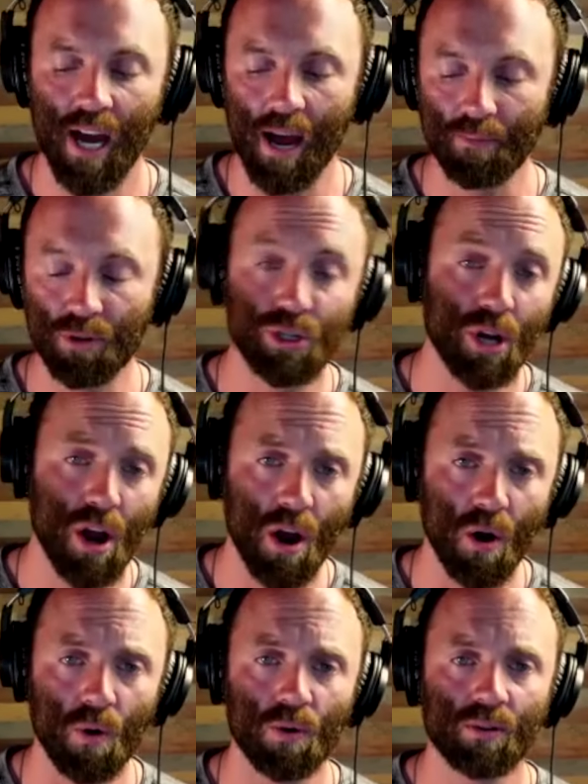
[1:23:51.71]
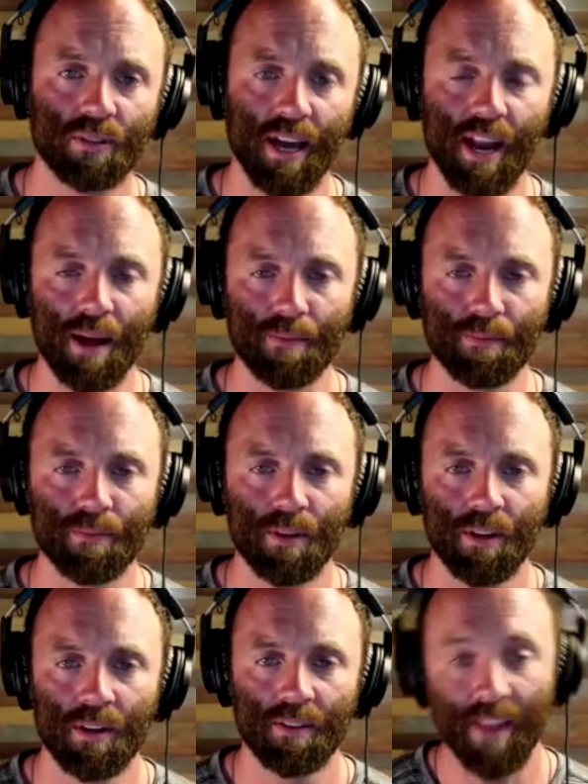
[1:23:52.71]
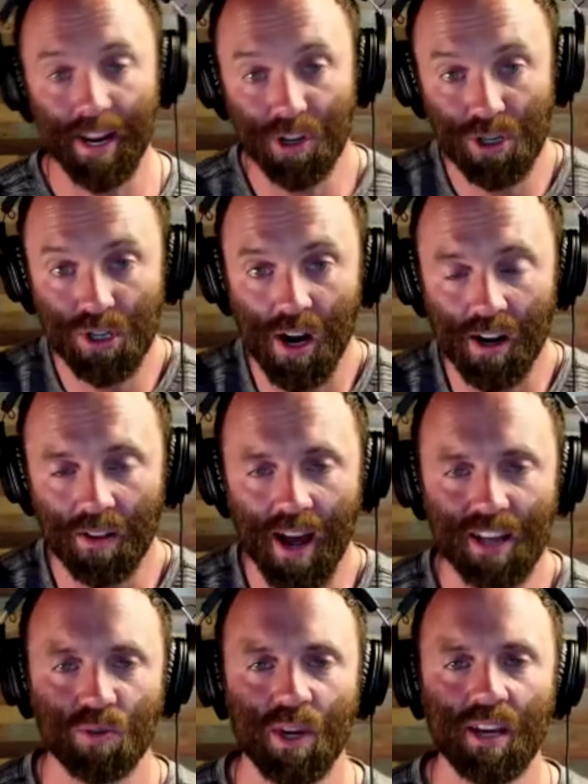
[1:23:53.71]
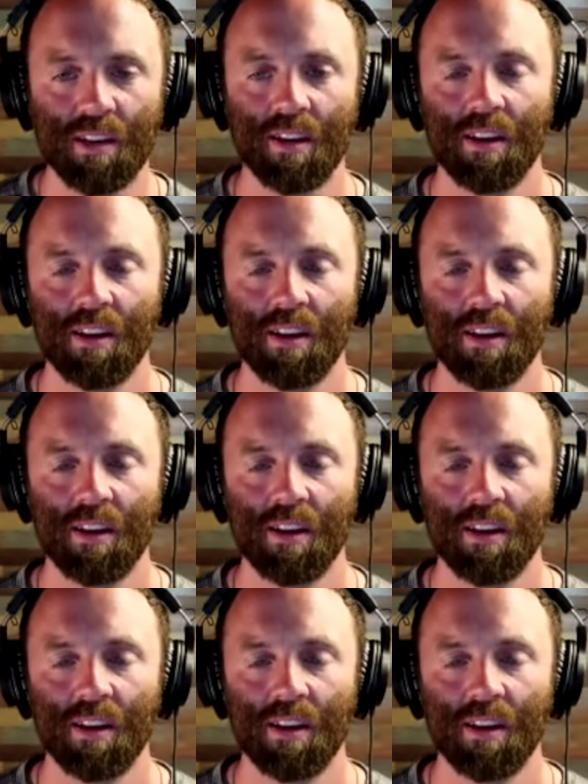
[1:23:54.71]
show that I just started last week,